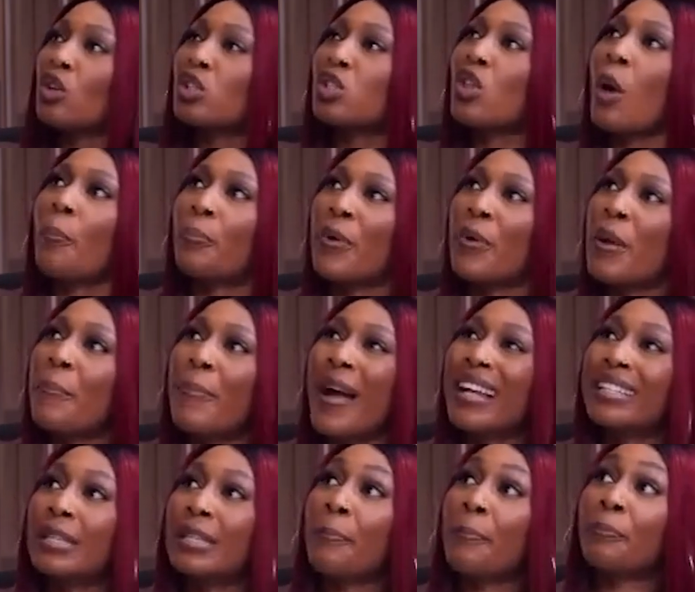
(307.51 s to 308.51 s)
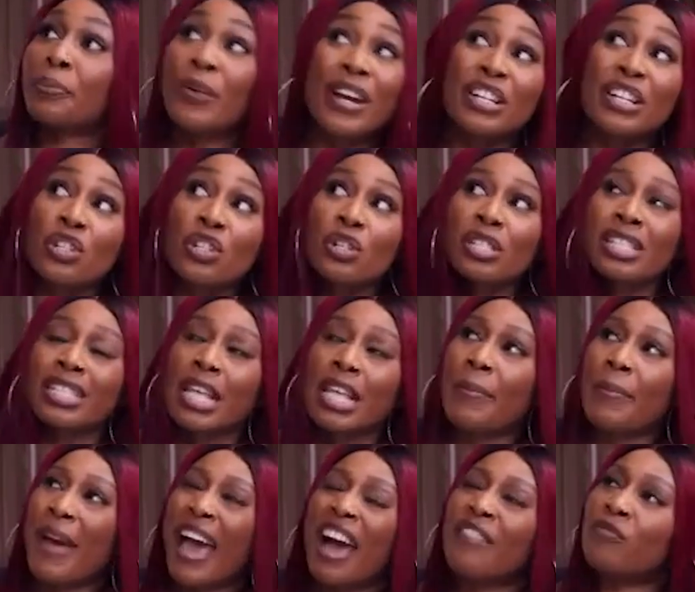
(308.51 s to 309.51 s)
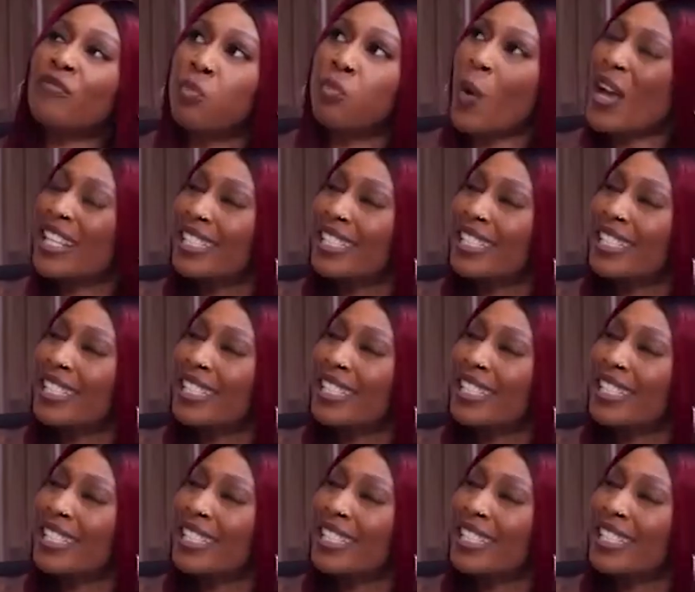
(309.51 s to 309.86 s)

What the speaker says: she have slapped me? I